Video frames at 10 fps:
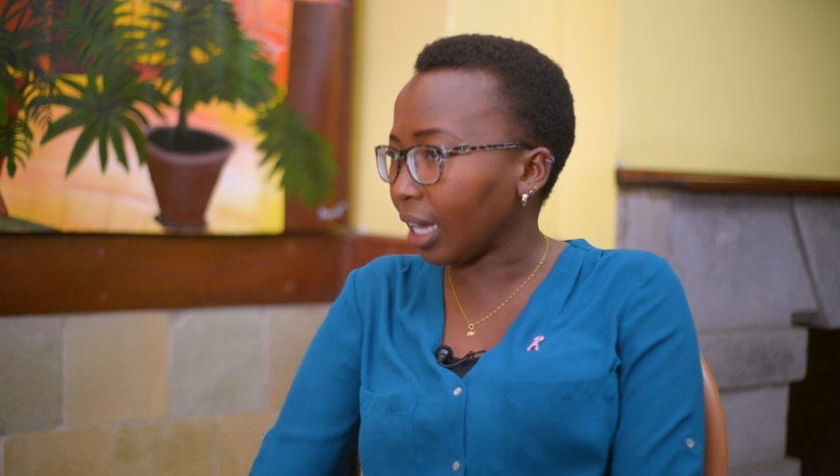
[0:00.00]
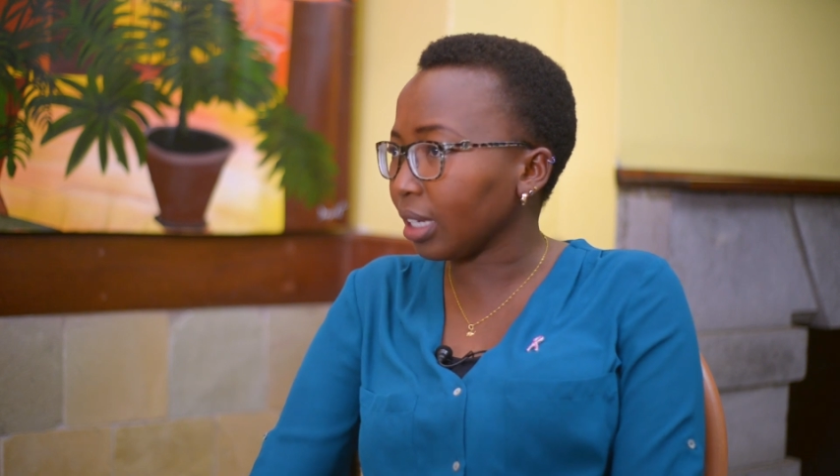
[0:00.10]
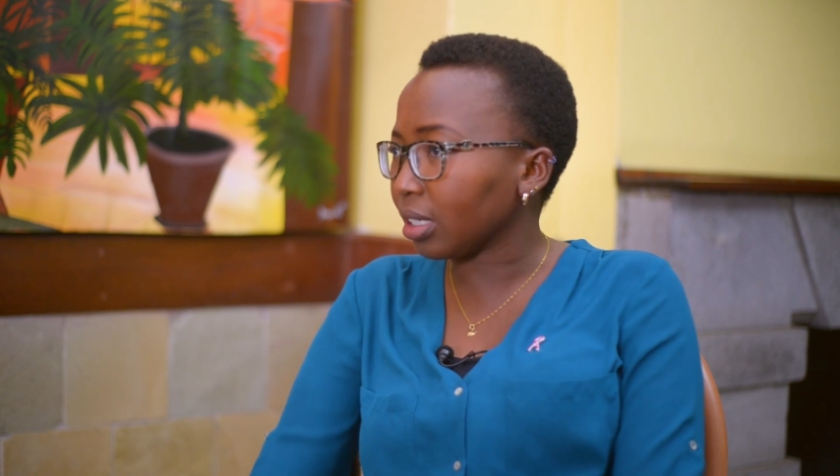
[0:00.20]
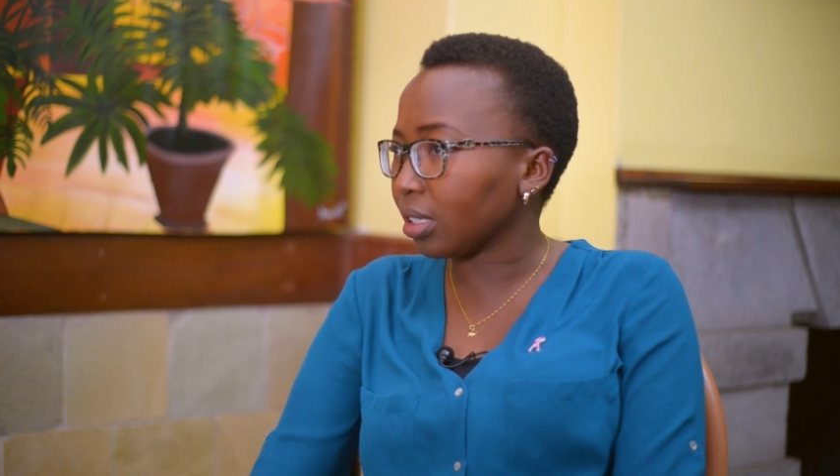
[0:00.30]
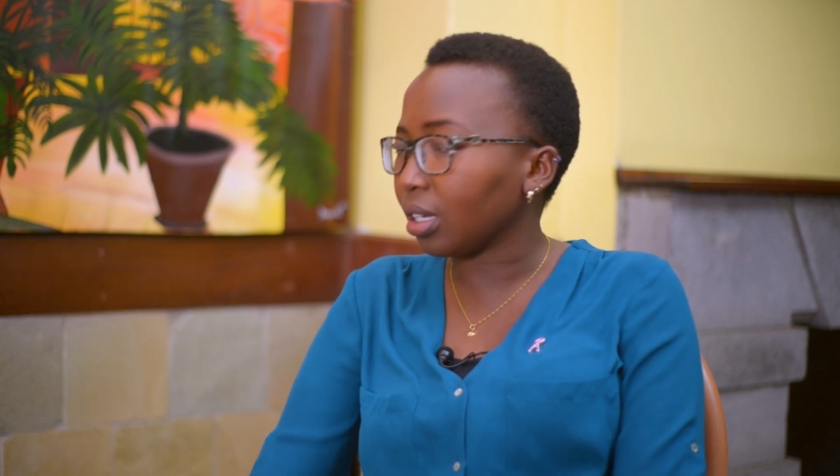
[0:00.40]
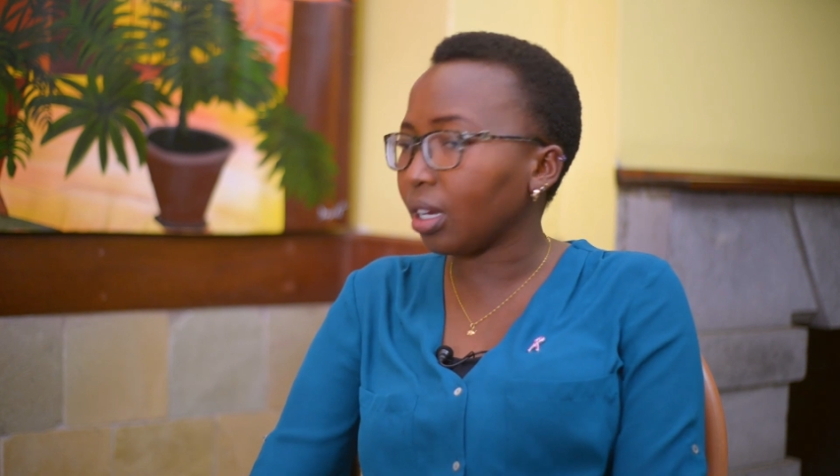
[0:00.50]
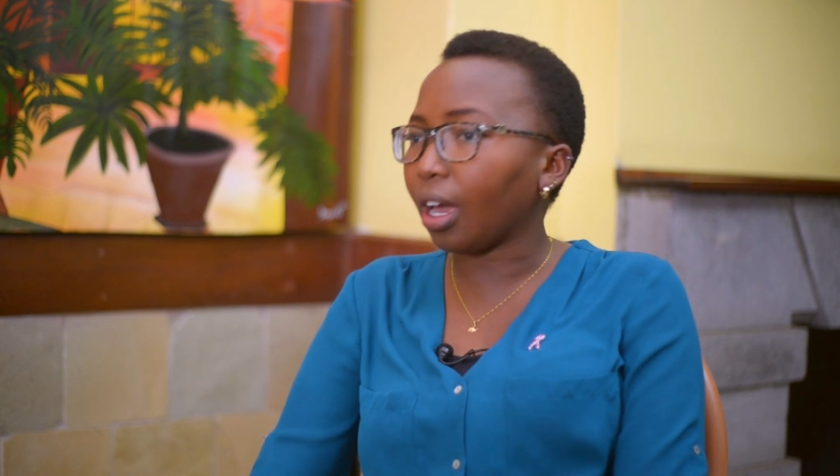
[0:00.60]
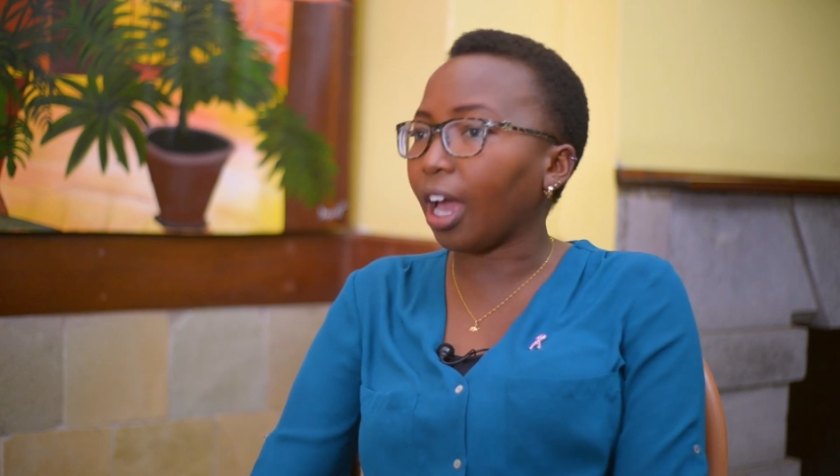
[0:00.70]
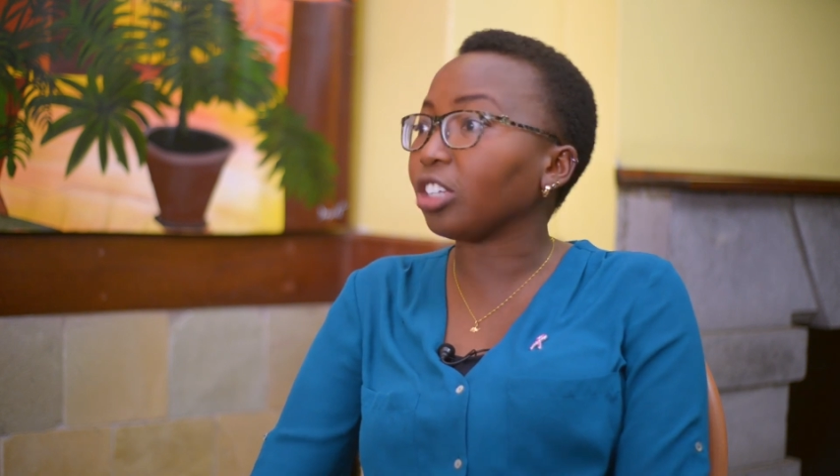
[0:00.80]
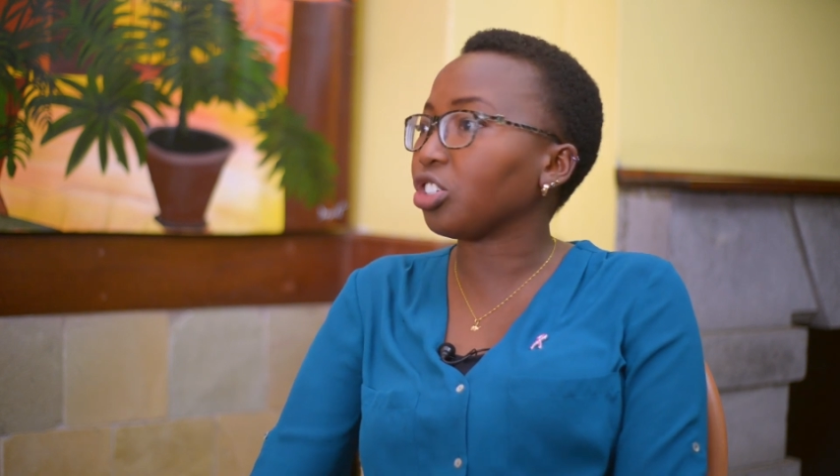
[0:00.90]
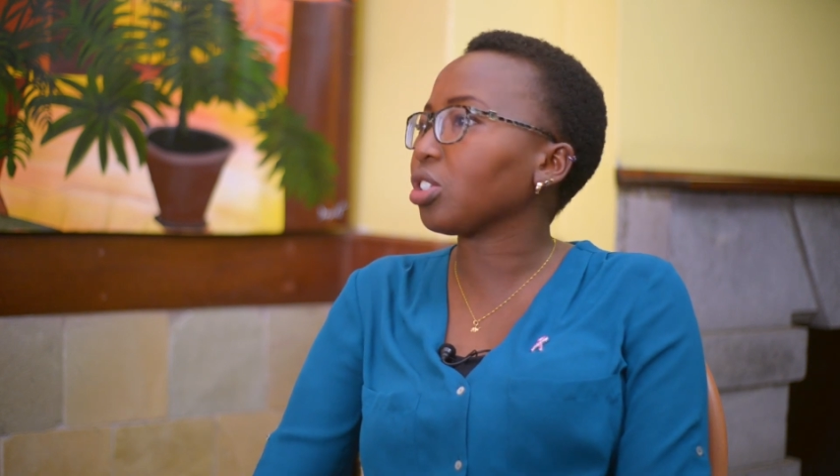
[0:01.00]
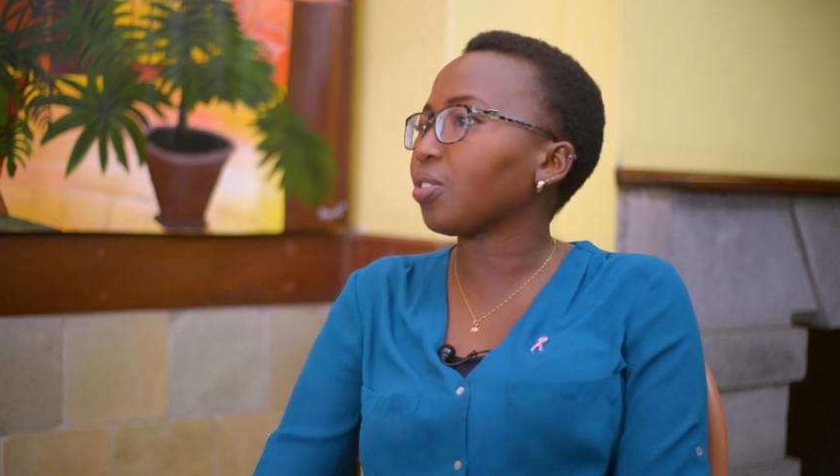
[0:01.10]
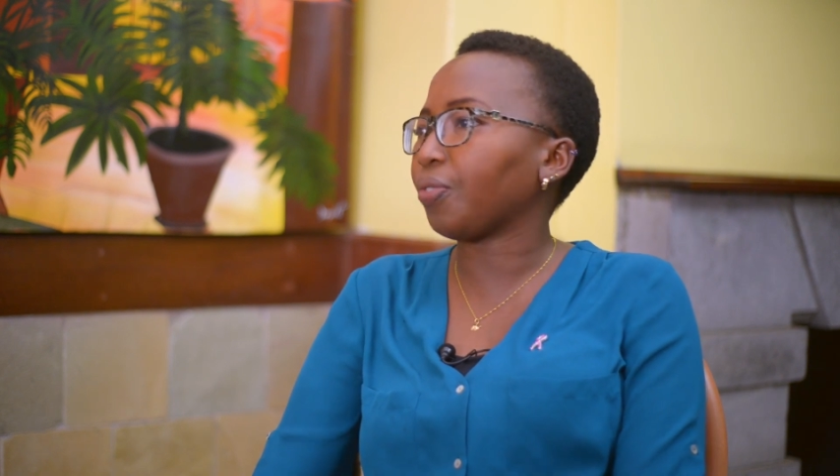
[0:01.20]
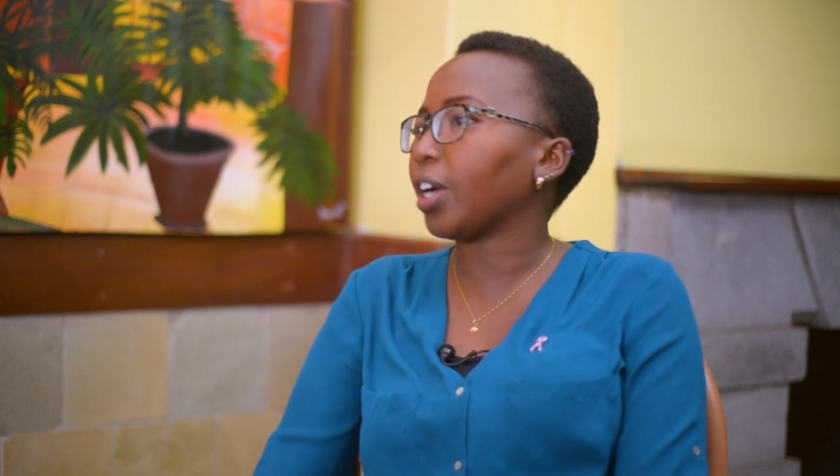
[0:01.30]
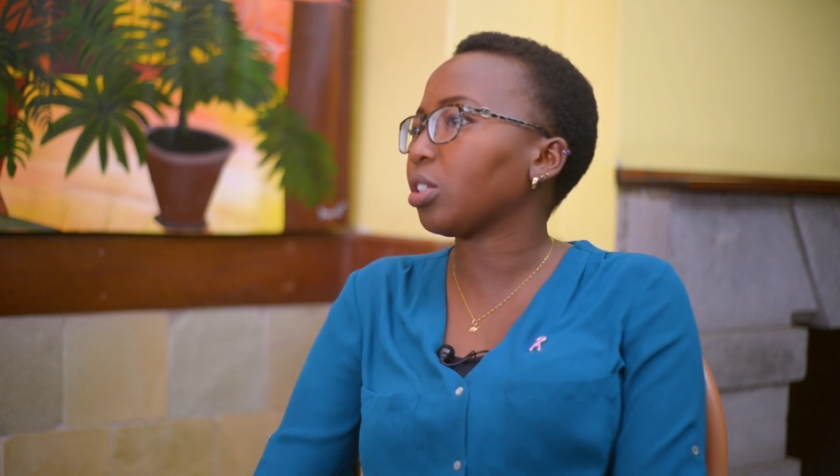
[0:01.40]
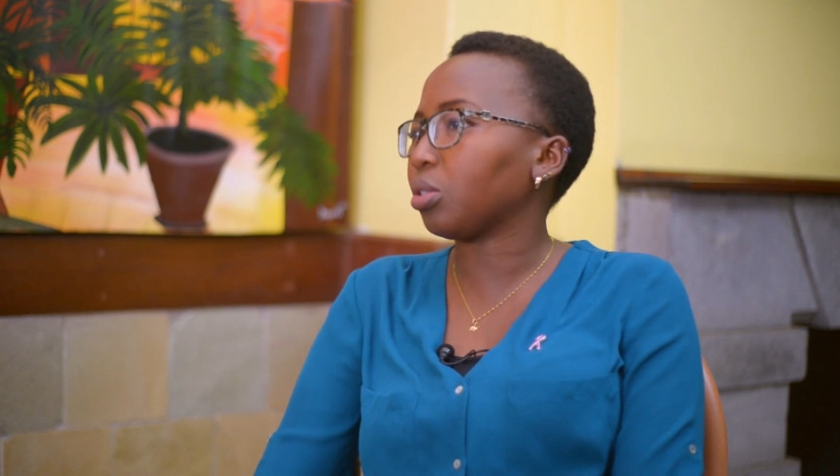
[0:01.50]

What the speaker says: get, and just fight